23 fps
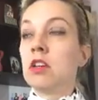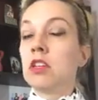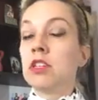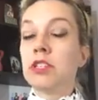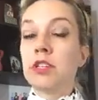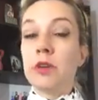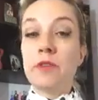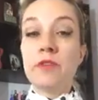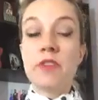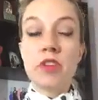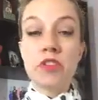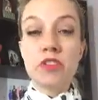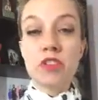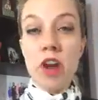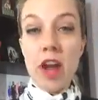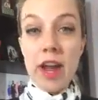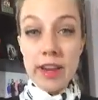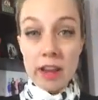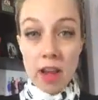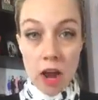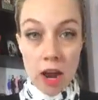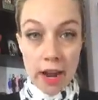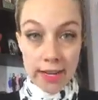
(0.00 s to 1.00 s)
So if you're
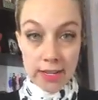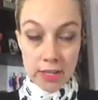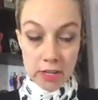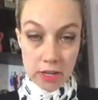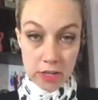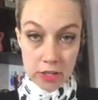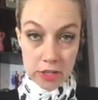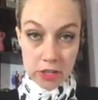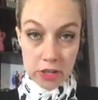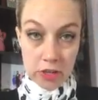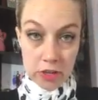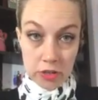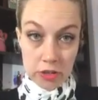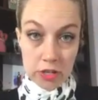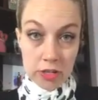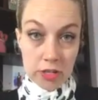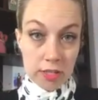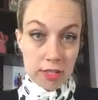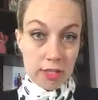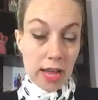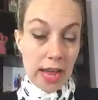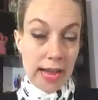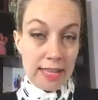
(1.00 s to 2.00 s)
trying to hide dark
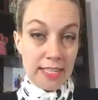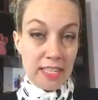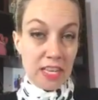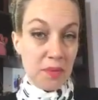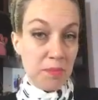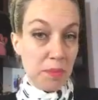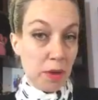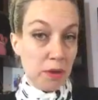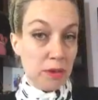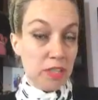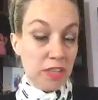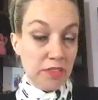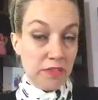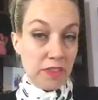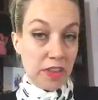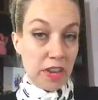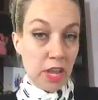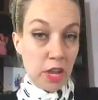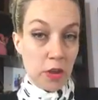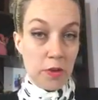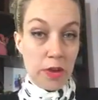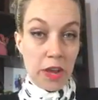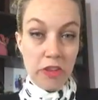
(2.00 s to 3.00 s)
circles, I did post a
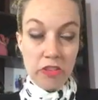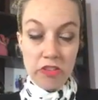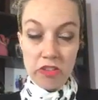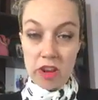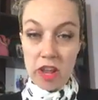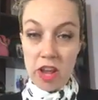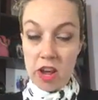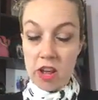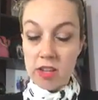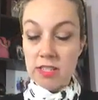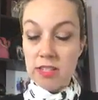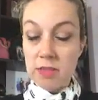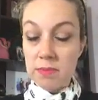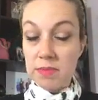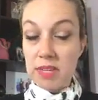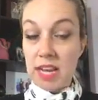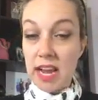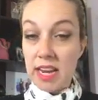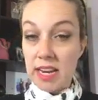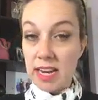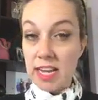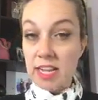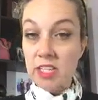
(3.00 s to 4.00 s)
video yesterday on some
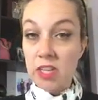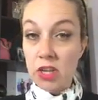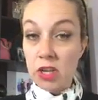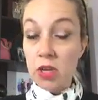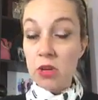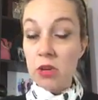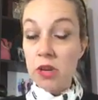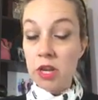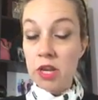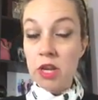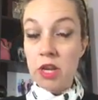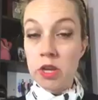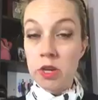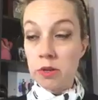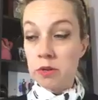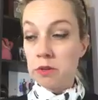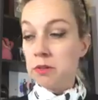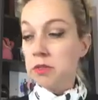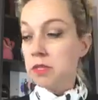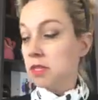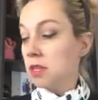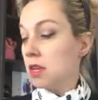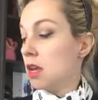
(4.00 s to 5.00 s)
techniques that you can
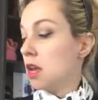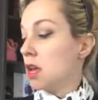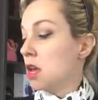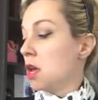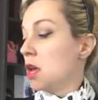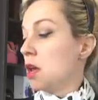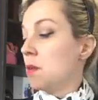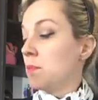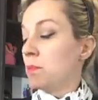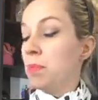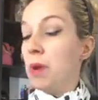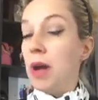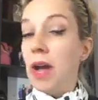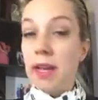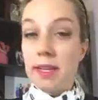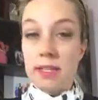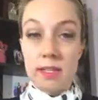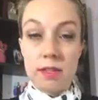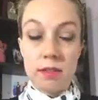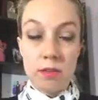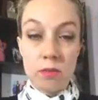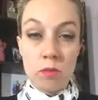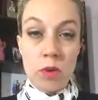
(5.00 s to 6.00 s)
use,
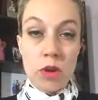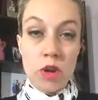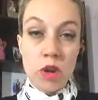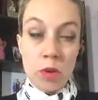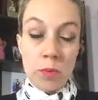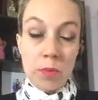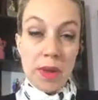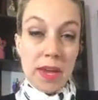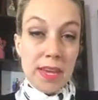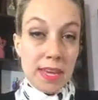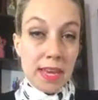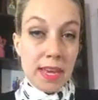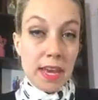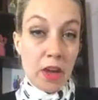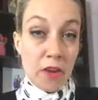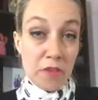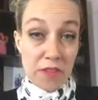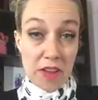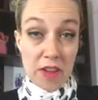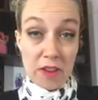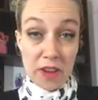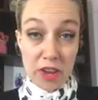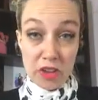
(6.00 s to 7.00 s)
but when you're picking
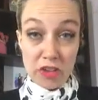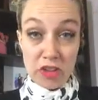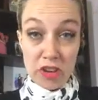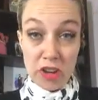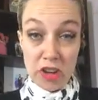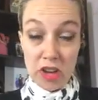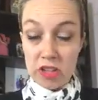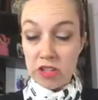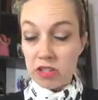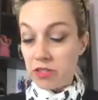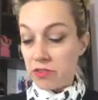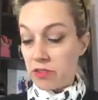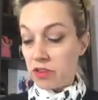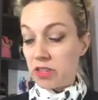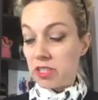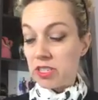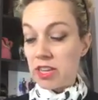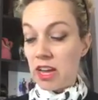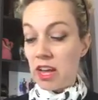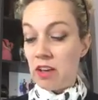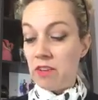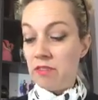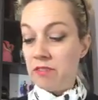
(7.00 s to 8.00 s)
out foundation colors for
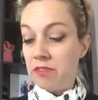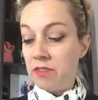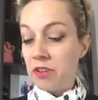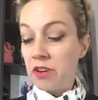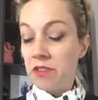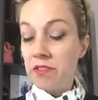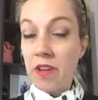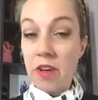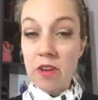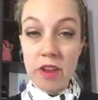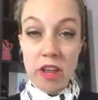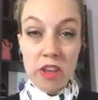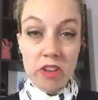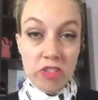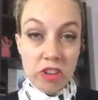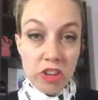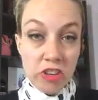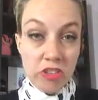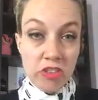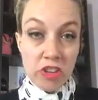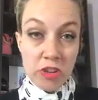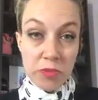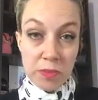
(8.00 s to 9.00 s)
yourself, your
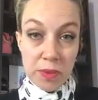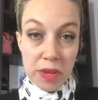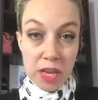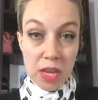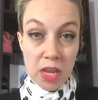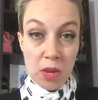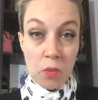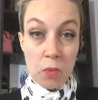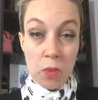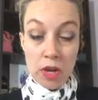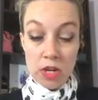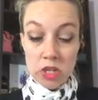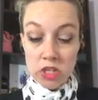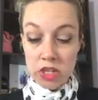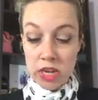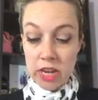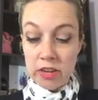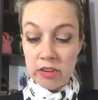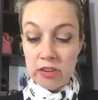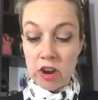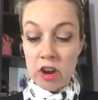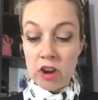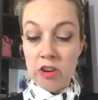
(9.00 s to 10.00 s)
foundation should be one
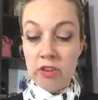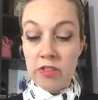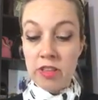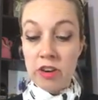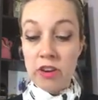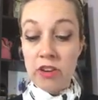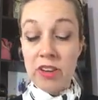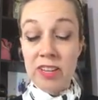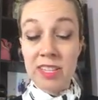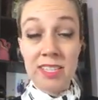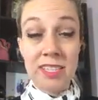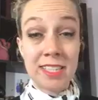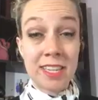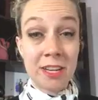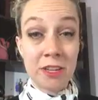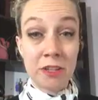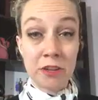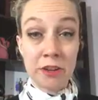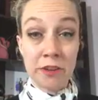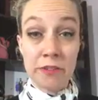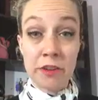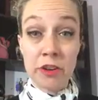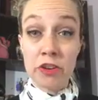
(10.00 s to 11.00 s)
shade darker than your
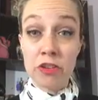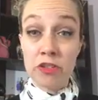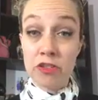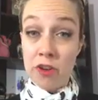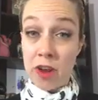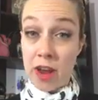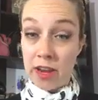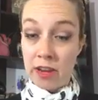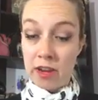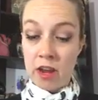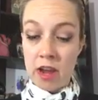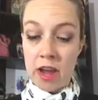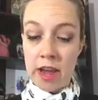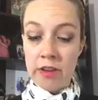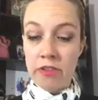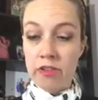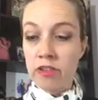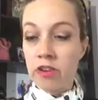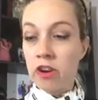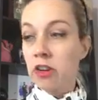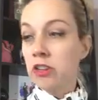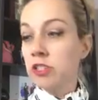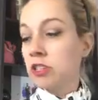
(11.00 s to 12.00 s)
concealer if you're trying to hide
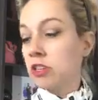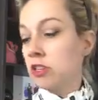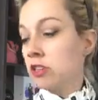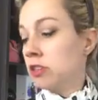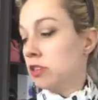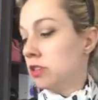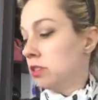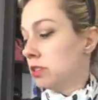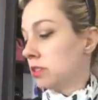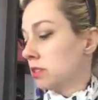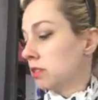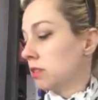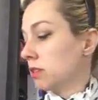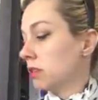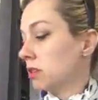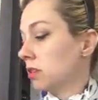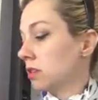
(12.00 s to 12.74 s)
your dark circles.